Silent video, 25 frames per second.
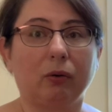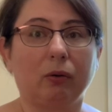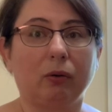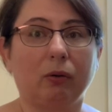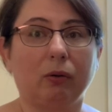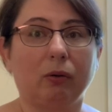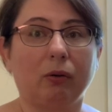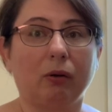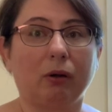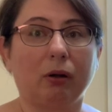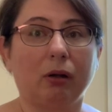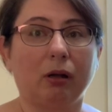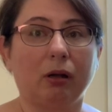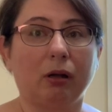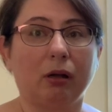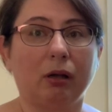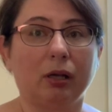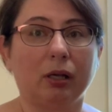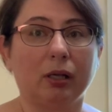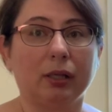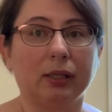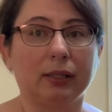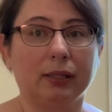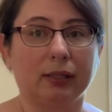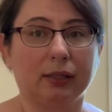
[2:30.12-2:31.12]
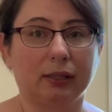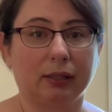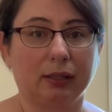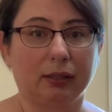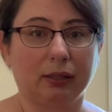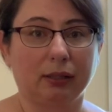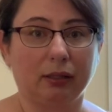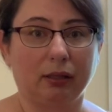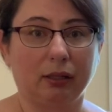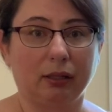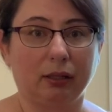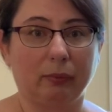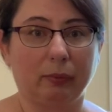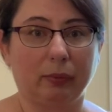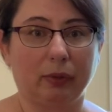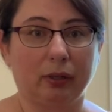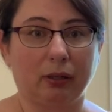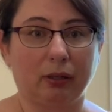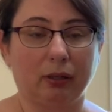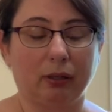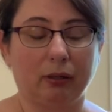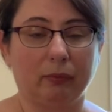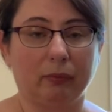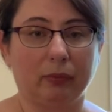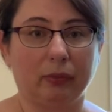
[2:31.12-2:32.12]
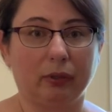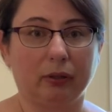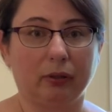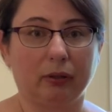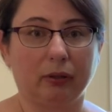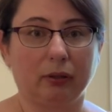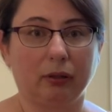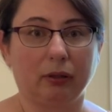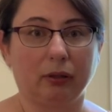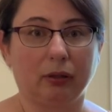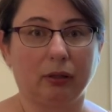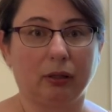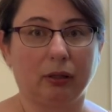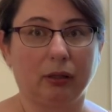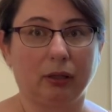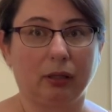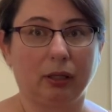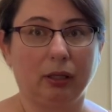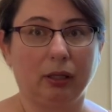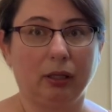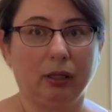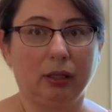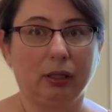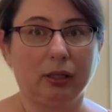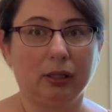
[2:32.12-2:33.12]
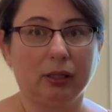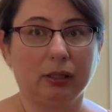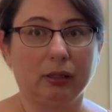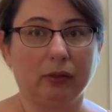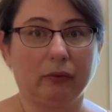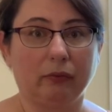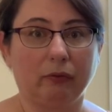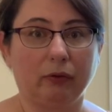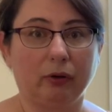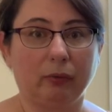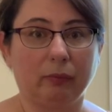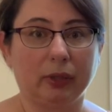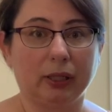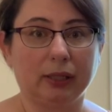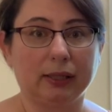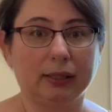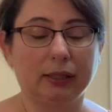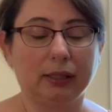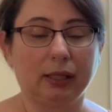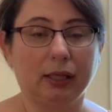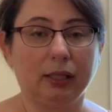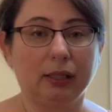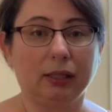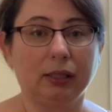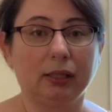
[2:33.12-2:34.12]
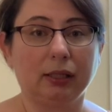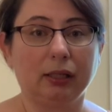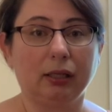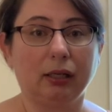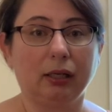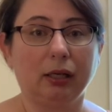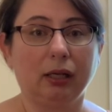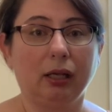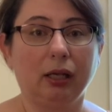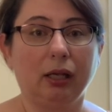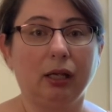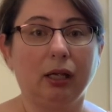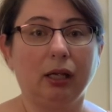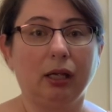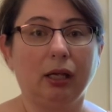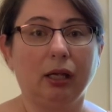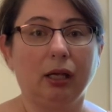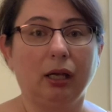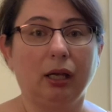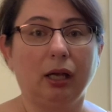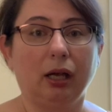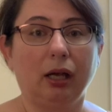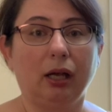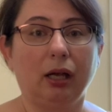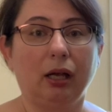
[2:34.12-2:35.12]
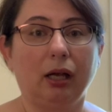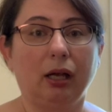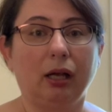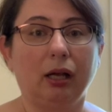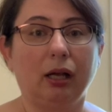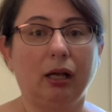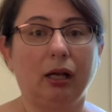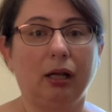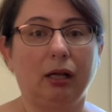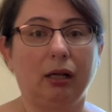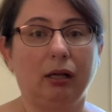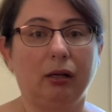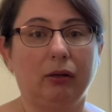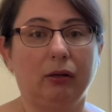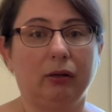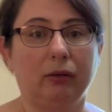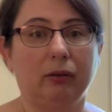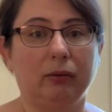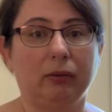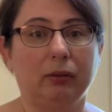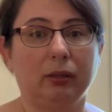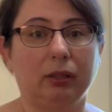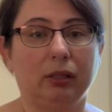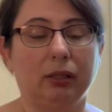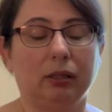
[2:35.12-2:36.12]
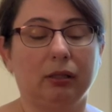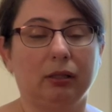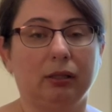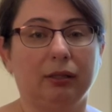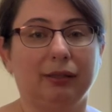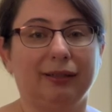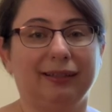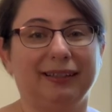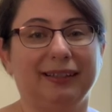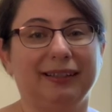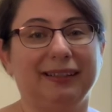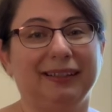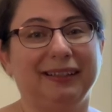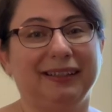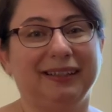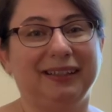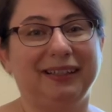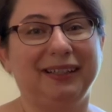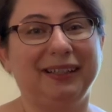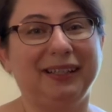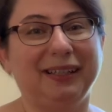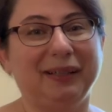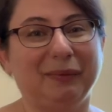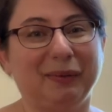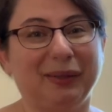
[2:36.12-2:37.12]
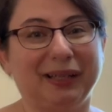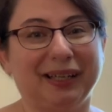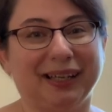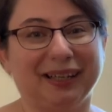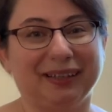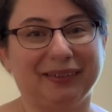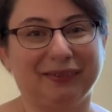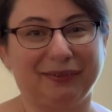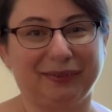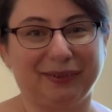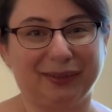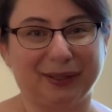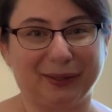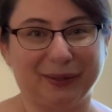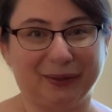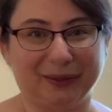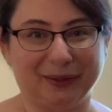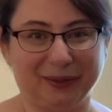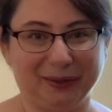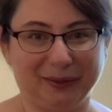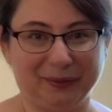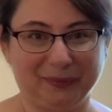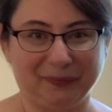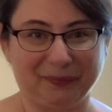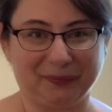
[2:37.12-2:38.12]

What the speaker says: Across the palm. So from the center out, a little bit like a flower.